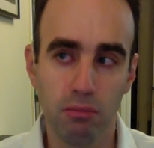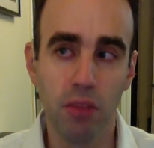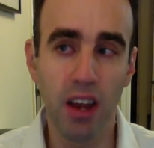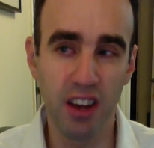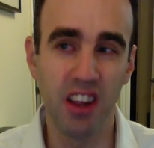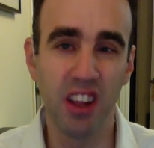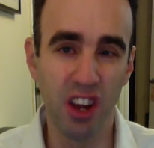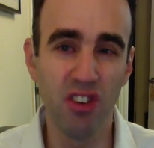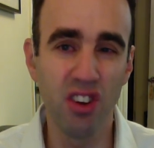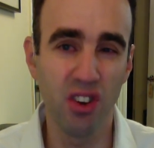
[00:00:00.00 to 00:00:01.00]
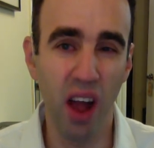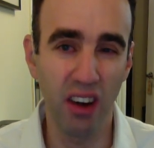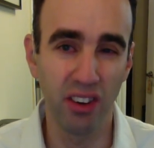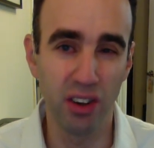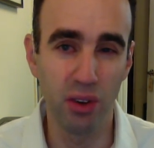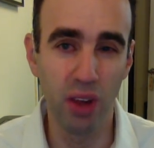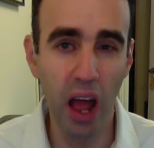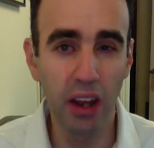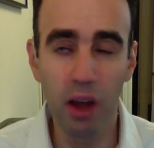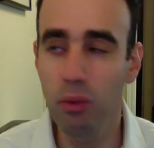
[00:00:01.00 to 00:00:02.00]
that decision to actually do
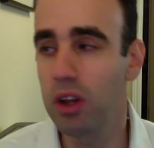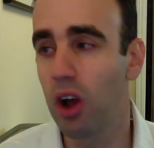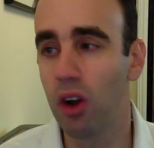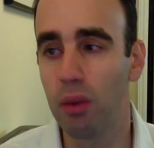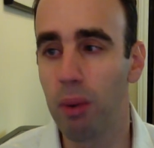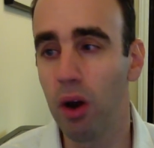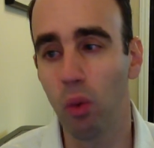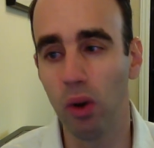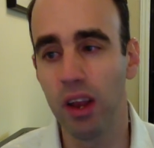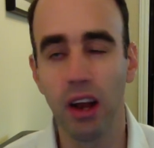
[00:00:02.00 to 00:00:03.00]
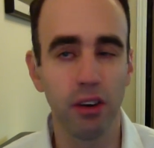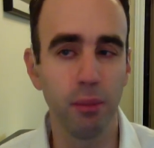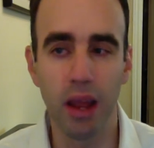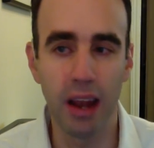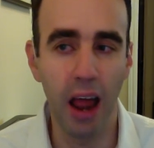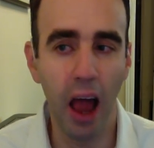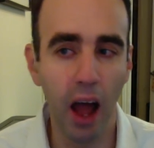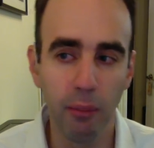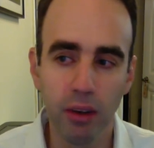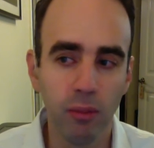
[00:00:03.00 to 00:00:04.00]
that, that was the hardest part. Once I actually made that
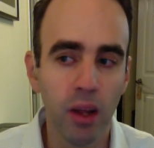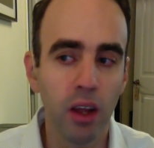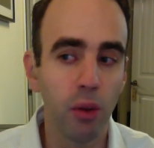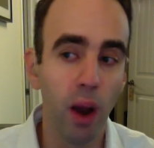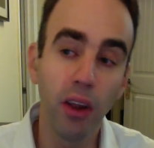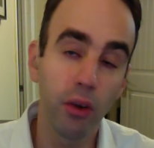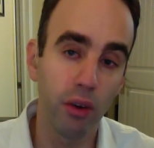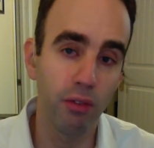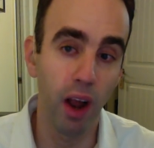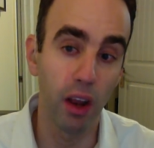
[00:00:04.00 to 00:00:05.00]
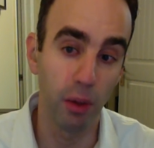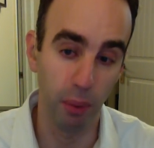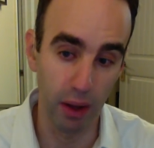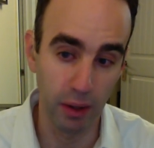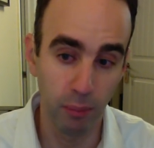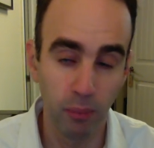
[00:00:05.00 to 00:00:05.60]
happen, the rest sort of fell into place.